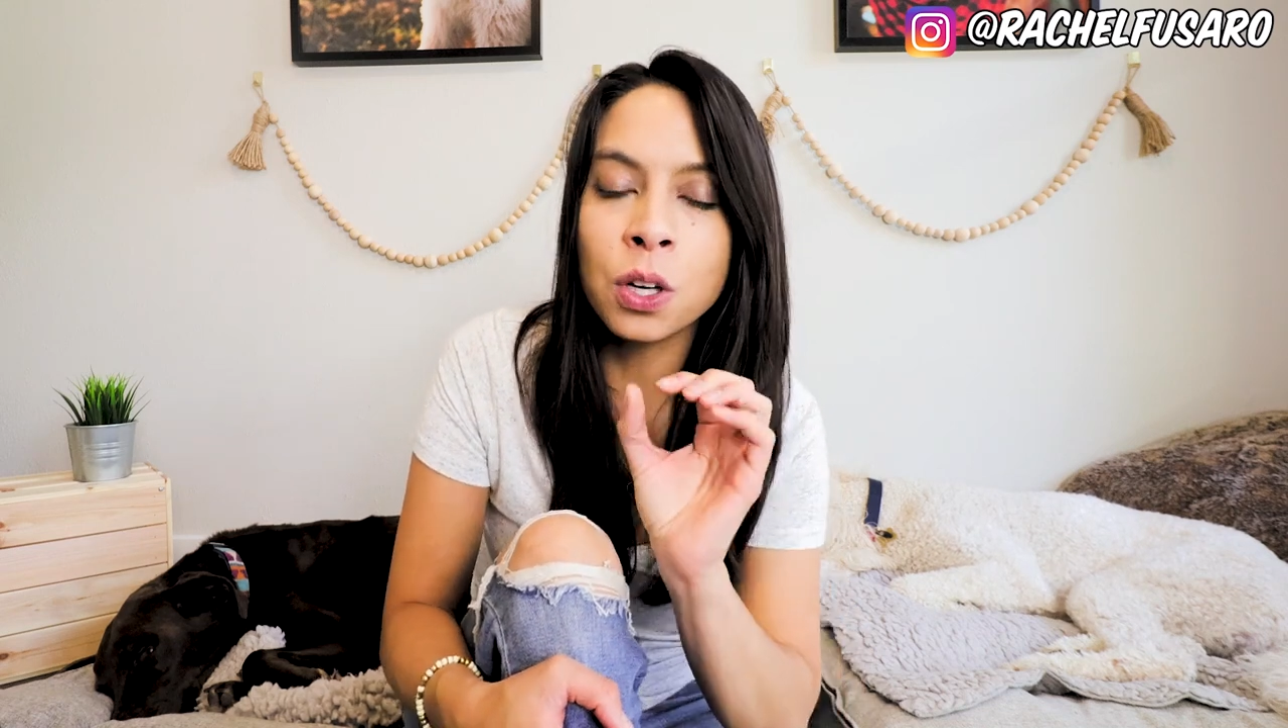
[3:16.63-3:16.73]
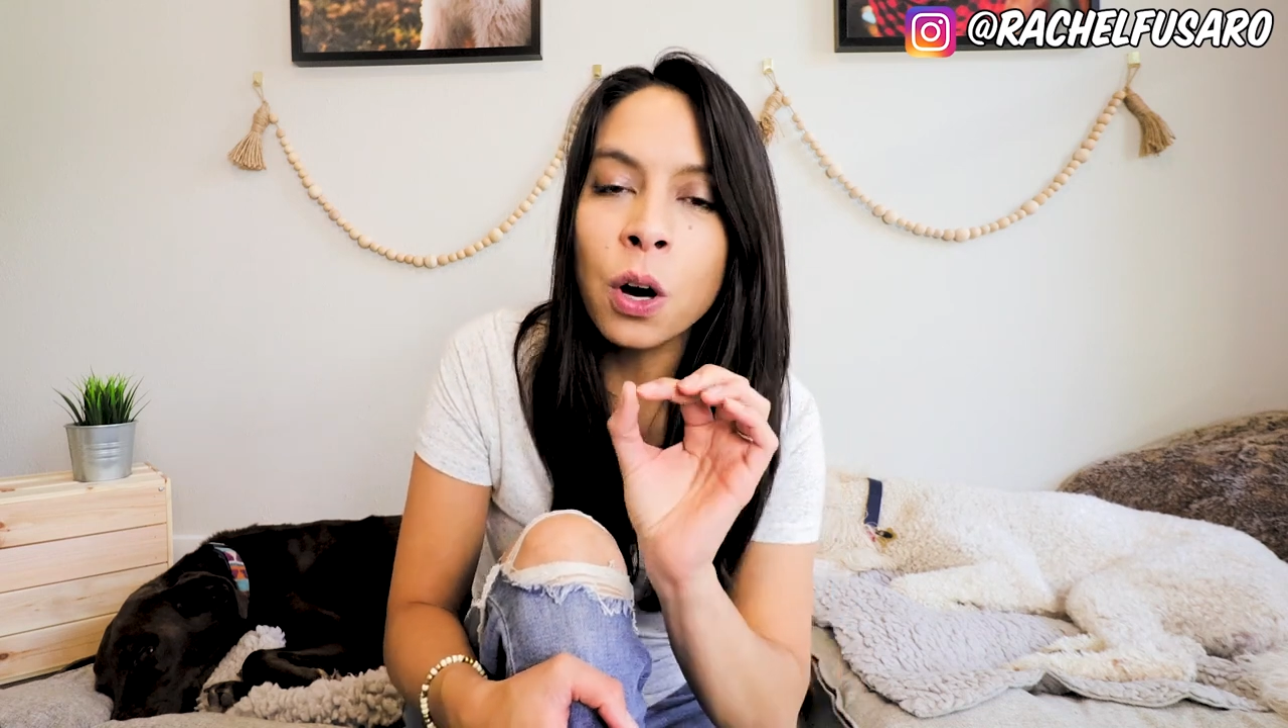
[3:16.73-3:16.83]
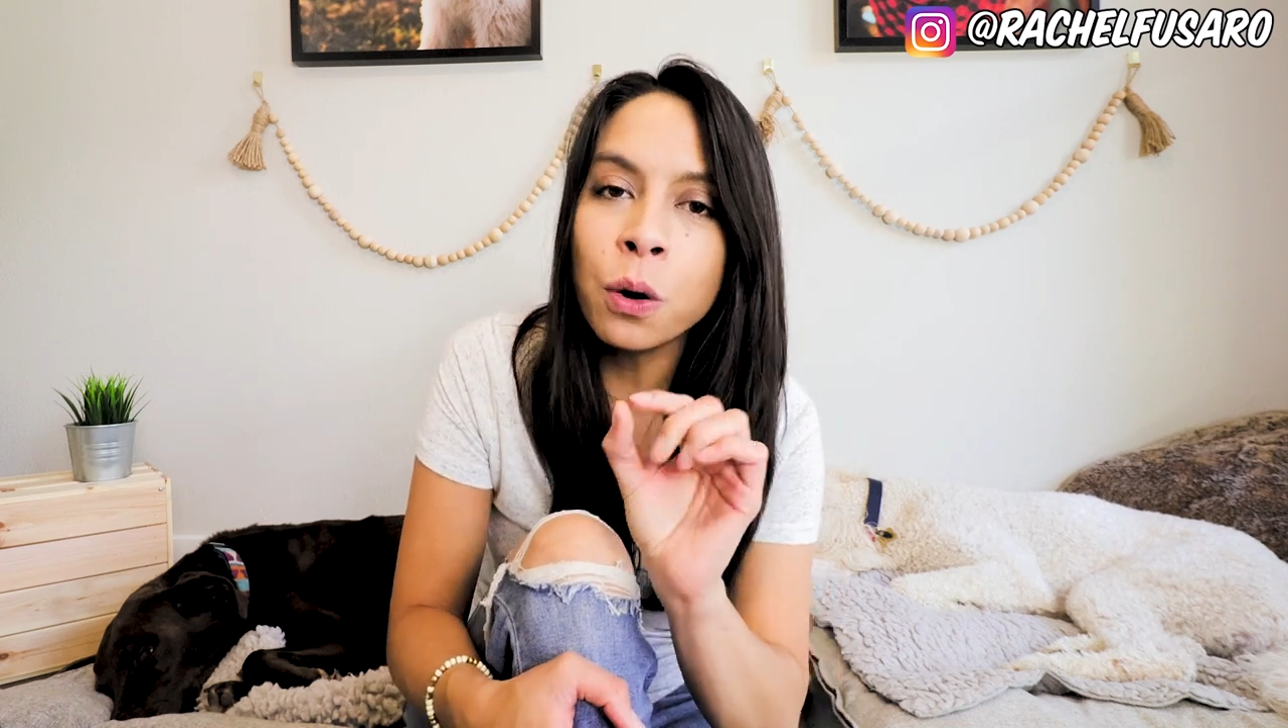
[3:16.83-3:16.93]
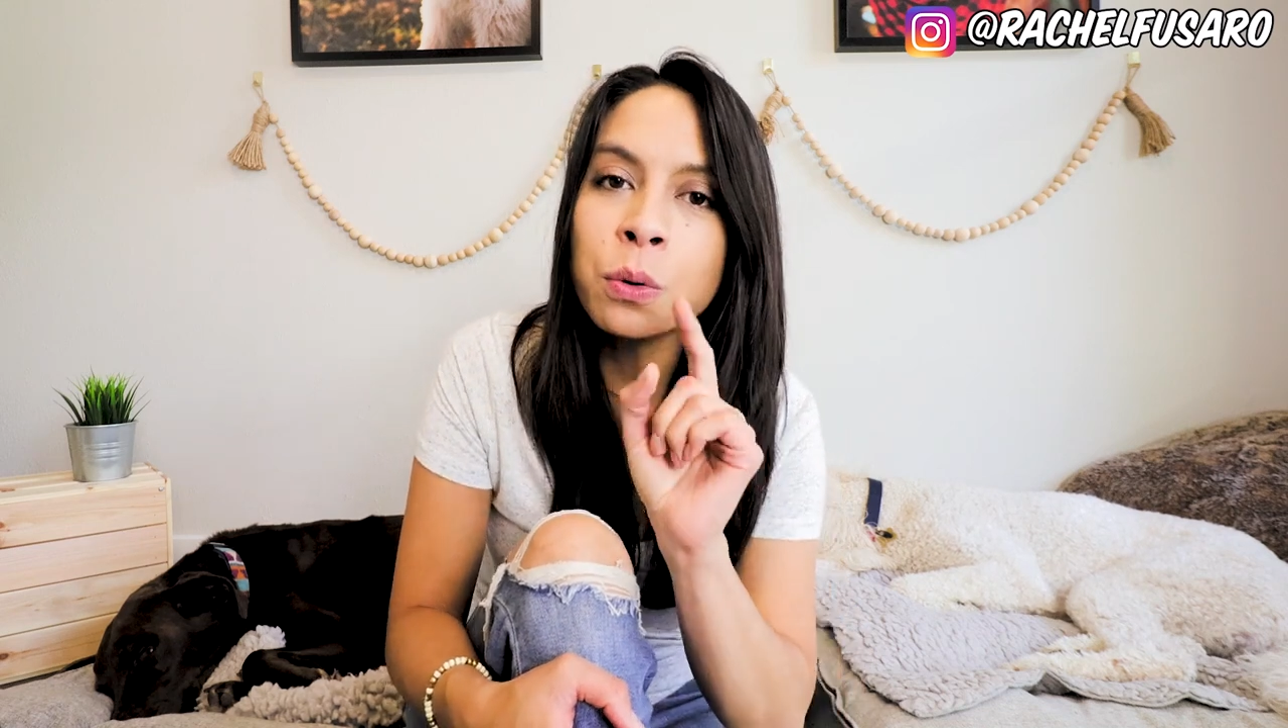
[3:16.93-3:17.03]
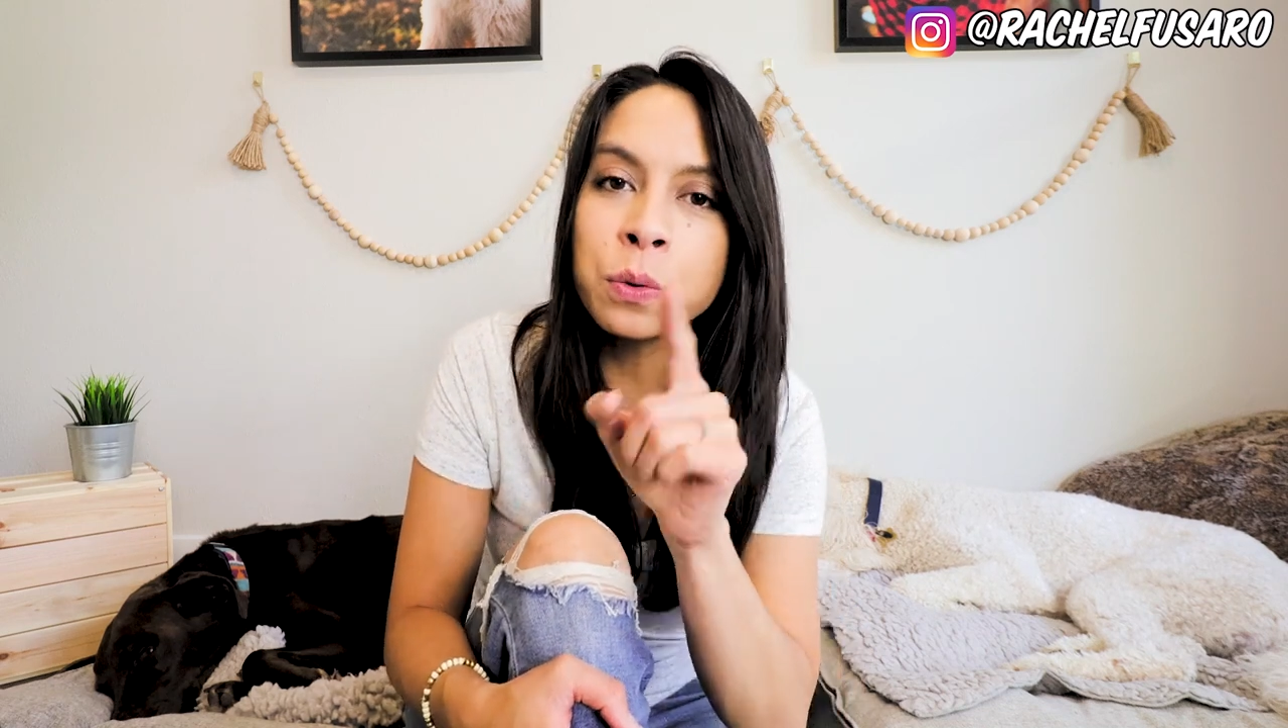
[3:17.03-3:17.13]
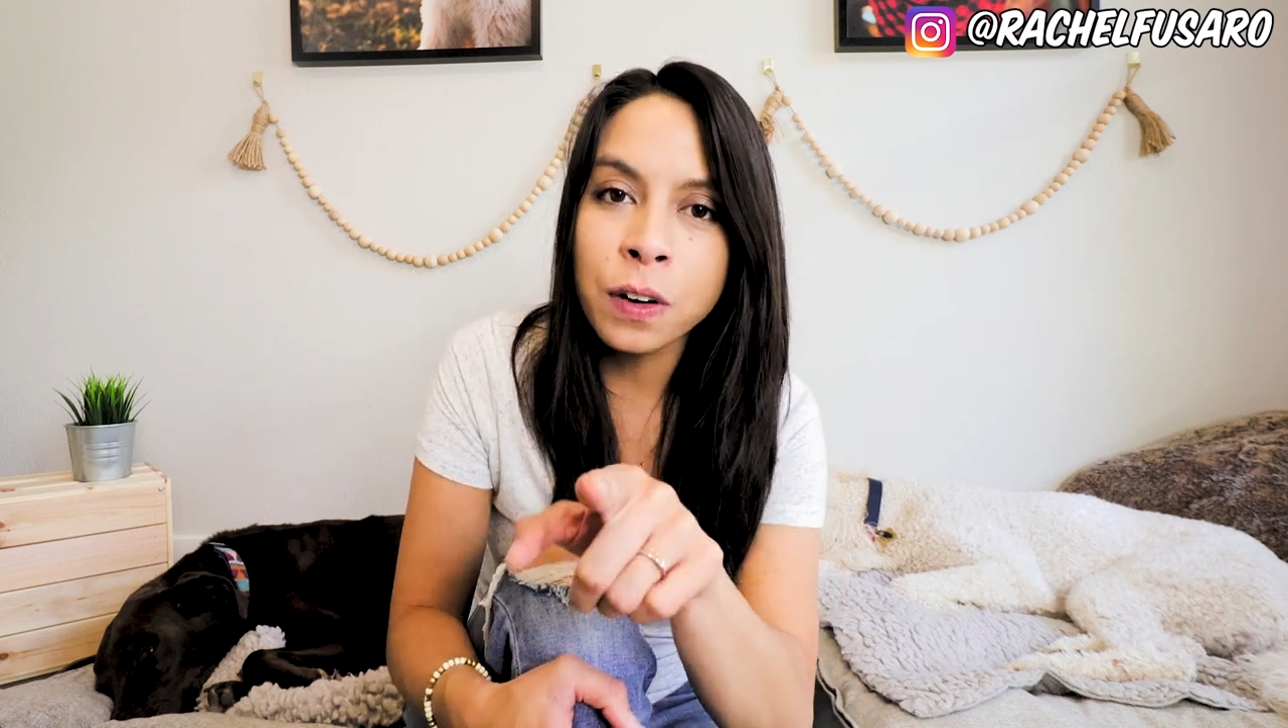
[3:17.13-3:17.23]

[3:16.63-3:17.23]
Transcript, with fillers: Go